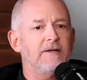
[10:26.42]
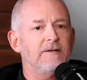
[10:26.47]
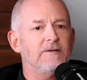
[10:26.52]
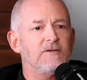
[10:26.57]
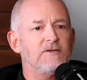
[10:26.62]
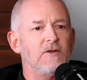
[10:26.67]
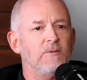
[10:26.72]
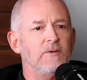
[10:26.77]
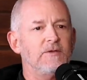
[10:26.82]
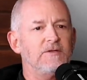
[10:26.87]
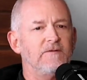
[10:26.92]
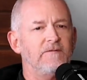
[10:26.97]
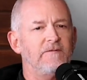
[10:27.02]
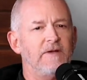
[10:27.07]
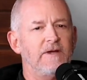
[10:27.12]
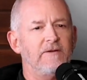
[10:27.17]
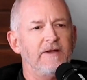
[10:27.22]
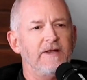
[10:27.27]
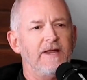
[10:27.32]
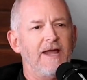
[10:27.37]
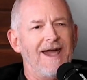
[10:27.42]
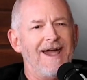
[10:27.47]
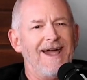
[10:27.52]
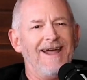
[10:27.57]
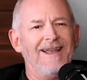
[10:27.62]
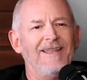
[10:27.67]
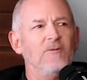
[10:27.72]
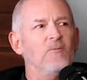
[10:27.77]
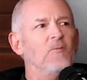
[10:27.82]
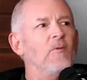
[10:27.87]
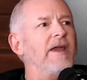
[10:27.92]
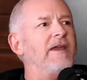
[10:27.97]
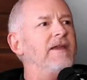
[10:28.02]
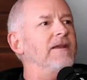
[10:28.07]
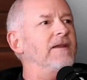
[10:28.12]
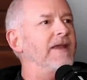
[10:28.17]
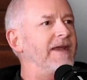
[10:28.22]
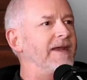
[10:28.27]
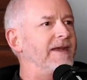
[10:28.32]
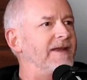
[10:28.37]
So it's a very highly
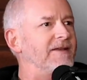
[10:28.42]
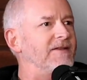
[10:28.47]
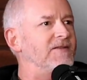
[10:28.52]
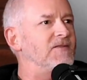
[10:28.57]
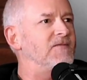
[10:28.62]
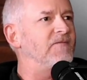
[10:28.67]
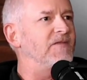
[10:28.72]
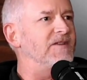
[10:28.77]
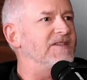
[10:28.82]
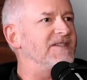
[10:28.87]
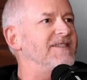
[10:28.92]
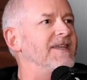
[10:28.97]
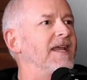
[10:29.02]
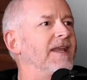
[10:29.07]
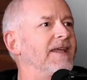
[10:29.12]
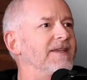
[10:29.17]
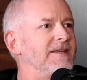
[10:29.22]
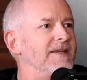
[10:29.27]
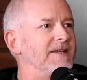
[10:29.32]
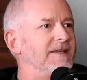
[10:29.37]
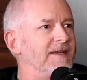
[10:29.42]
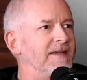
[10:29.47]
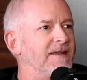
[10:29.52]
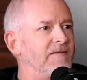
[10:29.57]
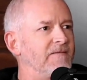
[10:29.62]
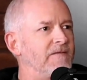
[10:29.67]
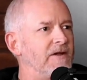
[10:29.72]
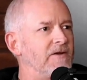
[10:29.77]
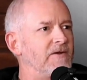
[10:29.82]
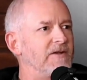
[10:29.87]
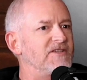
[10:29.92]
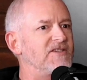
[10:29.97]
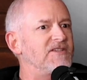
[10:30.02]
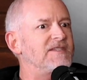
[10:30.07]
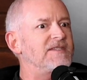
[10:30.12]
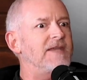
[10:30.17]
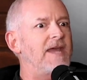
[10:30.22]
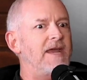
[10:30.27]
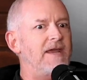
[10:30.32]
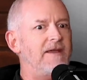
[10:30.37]
regulated facility and a very
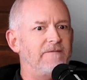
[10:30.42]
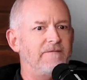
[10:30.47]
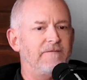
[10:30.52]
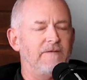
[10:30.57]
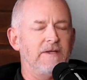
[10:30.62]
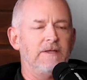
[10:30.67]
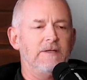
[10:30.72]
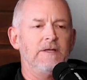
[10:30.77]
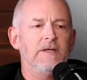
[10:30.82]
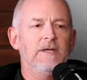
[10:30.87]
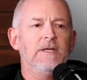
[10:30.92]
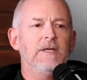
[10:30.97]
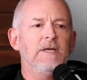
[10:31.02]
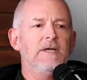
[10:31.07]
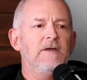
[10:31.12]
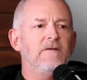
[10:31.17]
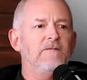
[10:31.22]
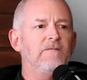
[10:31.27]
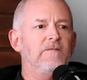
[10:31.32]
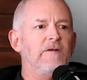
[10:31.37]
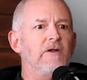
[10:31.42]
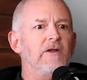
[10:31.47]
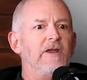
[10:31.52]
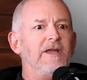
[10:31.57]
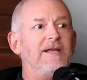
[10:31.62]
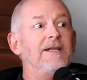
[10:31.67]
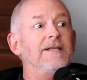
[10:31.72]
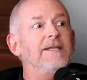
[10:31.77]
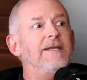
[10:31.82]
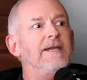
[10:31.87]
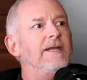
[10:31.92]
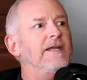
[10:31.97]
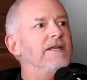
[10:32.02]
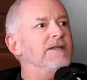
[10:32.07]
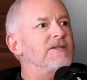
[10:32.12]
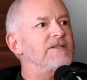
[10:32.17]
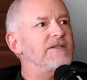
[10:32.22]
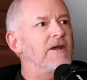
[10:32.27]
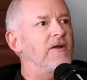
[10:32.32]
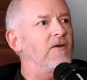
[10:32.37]
safe and very clean
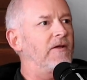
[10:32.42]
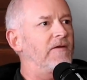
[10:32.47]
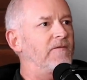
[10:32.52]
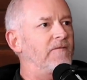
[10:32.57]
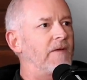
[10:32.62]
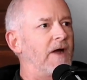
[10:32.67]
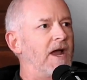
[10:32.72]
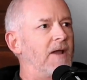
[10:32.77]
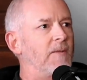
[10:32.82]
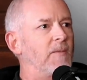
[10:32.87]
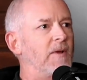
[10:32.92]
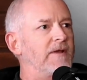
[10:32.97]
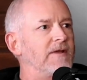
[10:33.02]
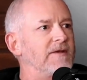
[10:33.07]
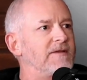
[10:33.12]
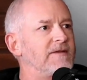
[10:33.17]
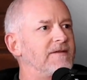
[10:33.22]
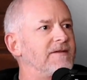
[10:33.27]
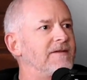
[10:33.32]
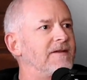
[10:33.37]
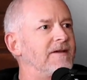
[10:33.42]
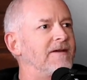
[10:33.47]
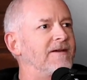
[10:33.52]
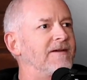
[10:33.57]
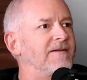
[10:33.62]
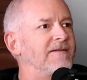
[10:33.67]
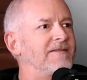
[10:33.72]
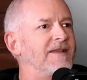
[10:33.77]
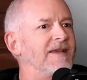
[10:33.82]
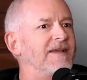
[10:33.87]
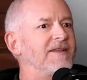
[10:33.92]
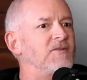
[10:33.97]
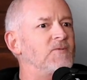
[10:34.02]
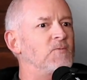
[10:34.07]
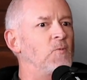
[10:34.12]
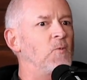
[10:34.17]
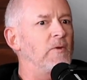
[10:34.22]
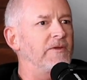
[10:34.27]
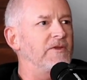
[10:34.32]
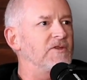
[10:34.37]
and sterile environment that
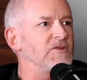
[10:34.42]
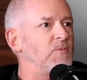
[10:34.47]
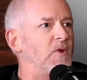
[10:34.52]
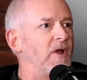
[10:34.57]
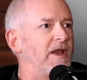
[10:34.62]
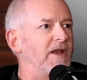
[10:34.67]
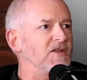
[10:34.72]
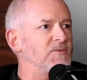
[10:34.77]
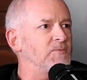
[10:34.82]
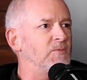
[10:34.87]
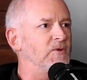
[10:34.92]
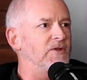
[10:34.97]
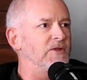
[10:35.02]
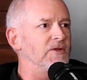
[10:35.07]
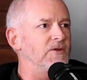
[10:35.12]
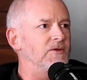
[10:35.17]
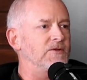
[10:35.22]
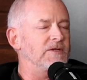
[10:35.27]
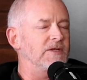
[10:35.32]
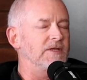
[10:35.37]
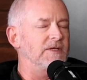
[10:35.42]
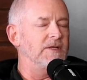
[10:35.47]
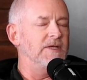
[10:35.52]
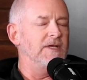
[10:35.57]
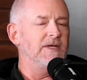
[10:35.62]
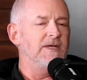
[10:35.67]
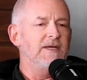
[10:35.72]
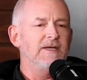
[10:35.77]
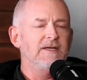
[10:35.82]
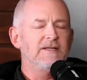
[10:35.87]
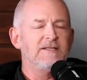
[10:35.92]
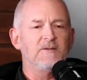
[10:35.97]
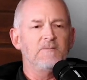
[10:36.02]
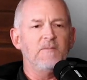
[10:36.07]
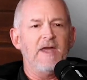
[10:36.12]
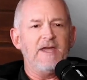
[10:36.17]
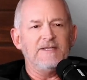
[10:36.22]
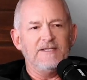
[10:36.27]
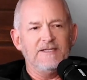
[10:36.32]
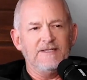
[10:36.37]
where this product's produced. And it's
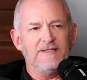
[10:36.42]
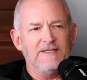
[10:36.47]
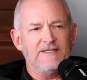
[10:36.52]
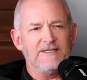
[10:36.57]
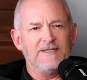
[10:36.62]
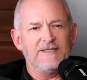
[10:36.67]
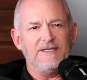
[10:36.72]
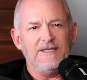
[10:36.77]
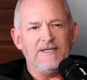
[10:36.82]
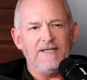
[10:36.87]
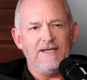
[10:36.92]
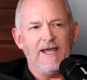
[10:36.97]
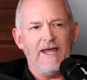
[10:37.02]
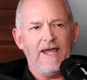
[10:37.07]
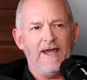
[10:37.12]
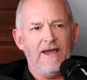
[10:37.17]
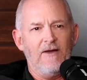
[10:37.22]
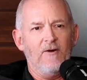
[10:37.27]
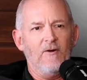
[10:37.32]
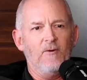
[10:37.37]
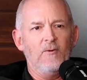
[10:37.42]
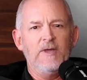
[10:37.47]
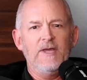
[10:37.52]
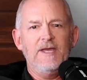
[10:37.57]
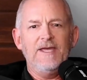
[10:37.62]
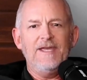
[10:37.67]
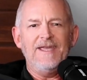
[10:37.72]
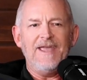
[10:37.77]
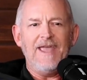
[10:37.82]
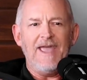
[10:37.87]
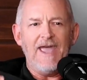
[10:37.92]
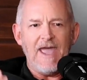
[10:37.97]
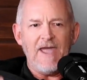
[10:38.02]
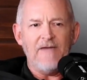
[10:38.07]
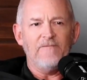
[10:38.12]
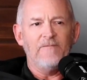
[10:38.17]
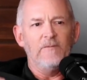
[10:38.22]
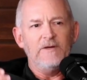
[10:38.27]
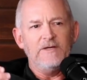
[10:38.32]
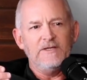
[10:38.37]
amazing to see how
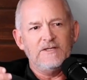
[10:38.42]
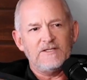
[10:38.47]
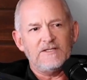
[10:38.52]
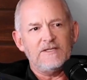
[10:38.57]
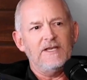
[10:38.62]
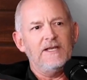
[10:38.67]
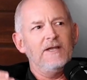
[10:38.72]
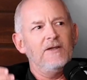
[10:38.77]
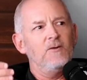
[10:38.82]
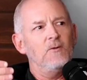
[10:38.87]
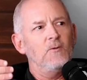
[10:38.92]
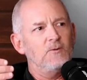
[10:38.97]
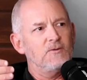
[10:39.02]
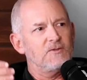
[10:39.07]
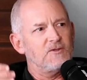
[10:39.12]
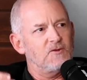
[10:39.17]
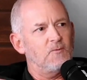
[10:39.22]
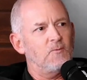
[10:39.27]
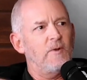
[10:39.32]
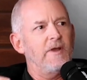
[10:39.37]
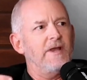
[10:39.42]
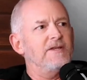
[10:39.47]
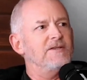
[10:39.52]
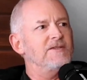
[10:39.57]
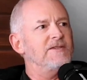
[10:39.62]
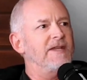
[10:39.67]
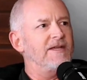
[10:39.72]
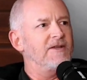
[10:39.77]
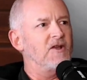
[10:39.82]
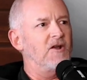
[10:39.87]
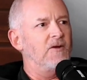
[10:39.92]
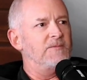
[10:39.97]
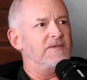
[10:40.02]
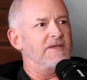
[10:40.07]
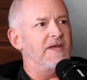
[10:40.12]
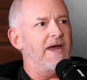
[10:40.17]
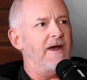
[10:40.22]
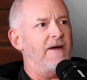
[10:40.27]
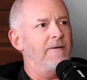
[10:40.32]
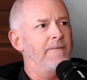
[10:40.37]
every single syringe that comes
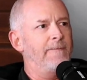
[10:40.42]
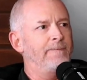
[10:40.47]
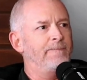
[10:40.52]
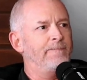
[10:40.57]
out